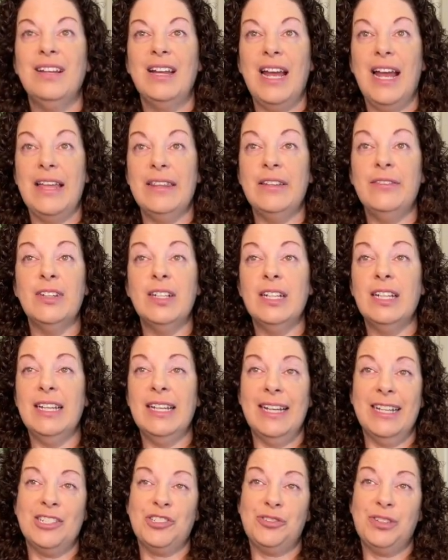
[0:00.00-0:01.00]
and the
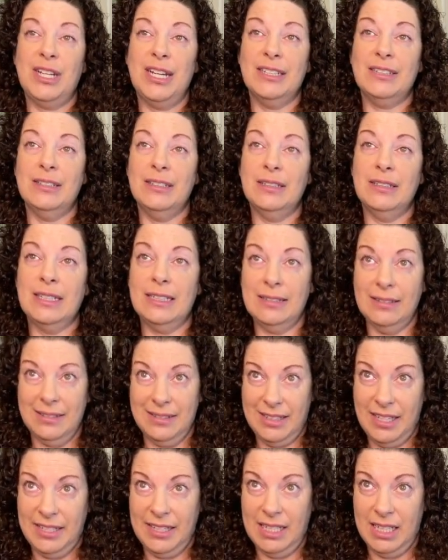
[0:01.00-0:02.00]
vanilla extract that
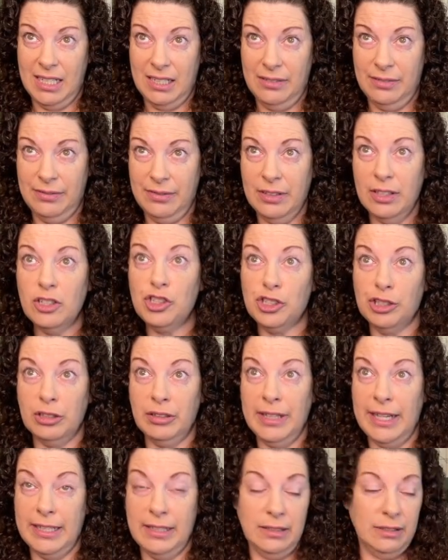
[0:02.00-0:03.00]
does not have
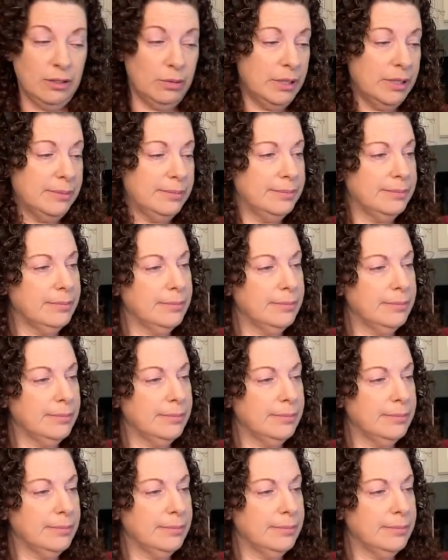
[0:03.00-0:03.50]
sugar added to it.